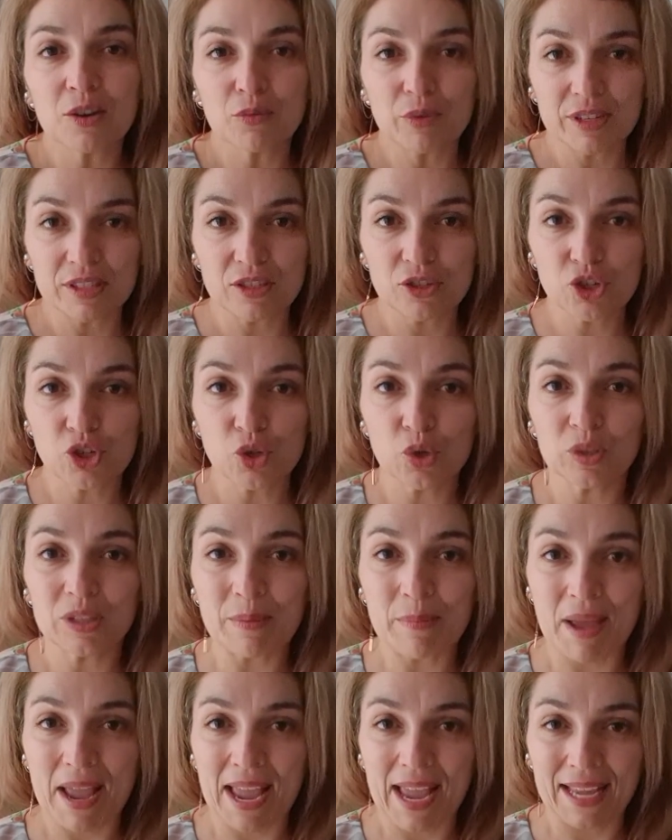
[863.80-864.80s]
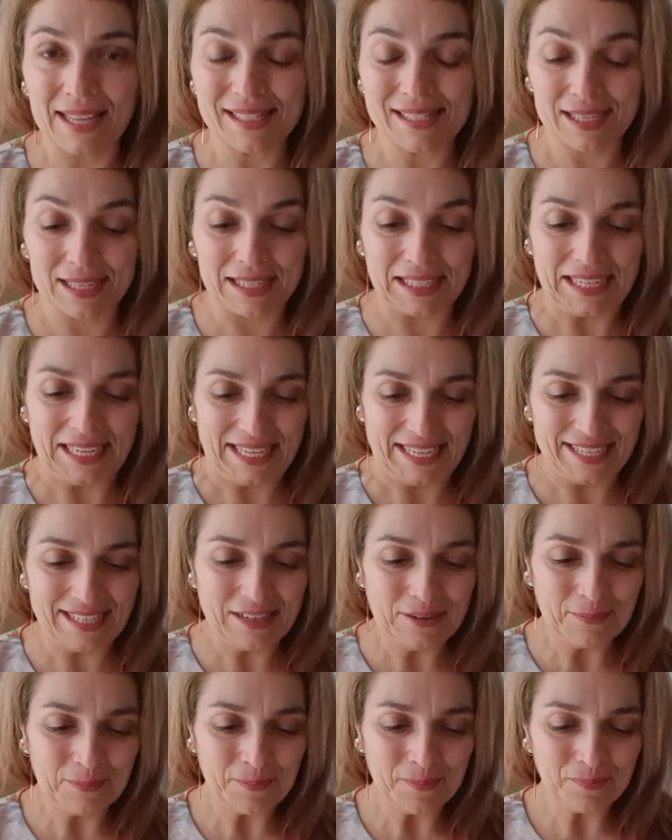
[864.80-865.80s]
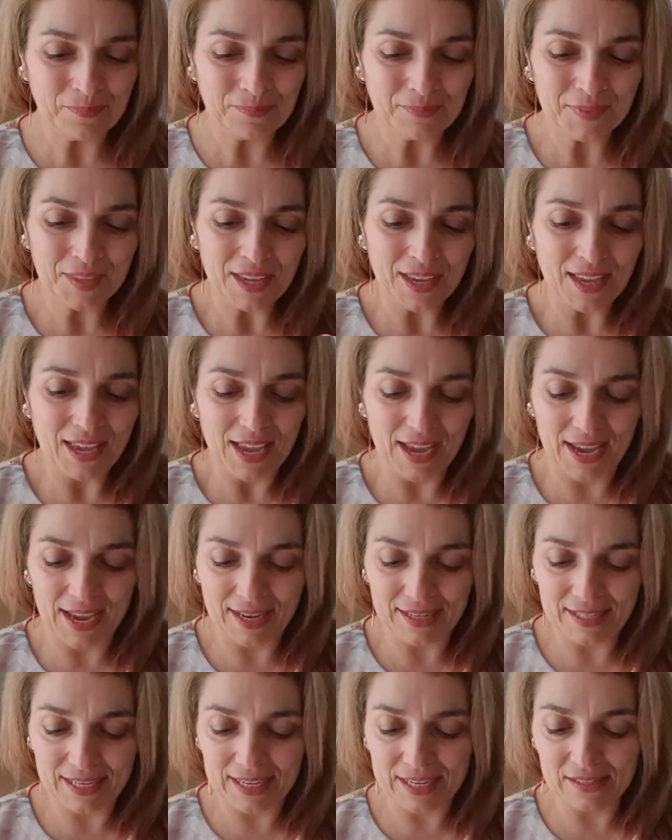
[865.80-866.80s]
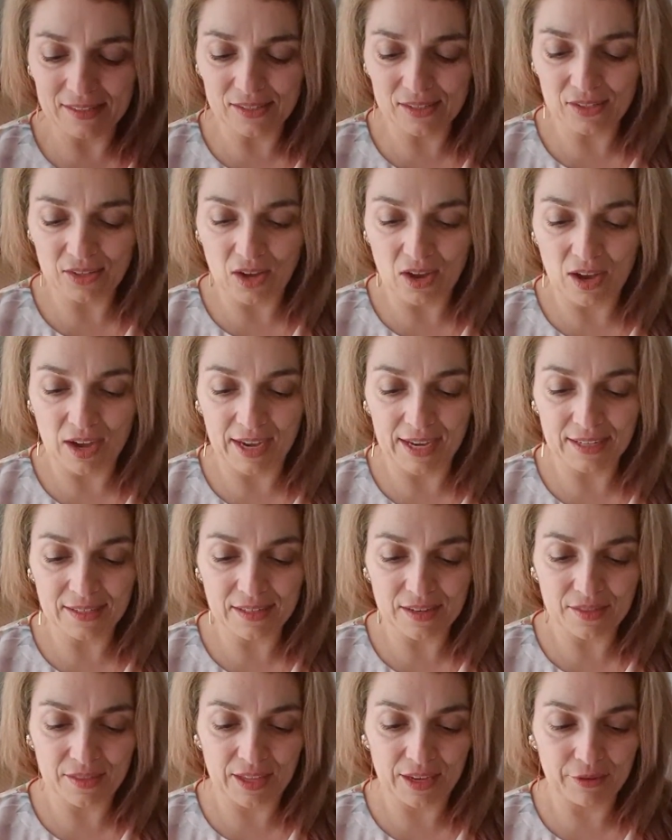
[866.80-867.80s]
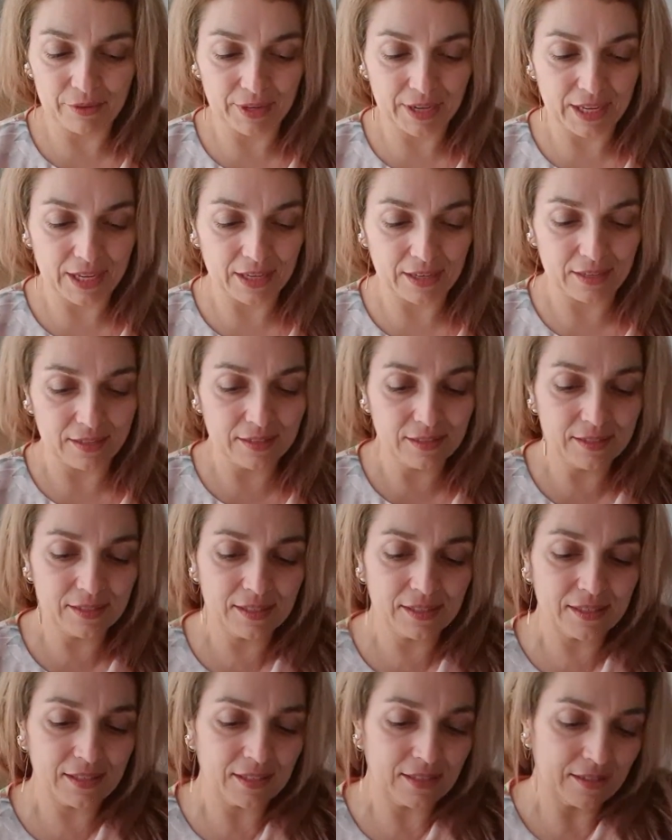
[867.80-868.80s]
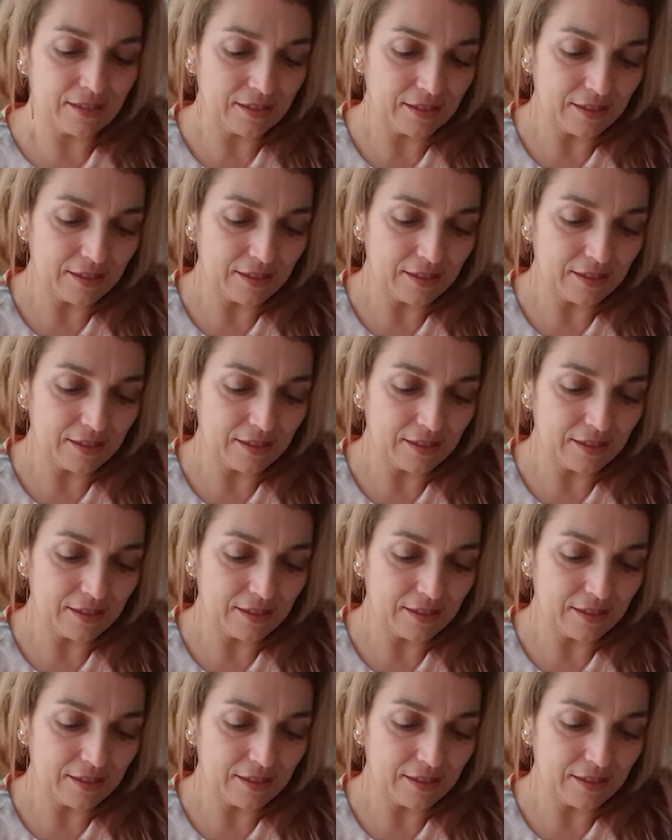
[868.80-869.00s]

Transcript: rest assured that my hands are clean. And inside there is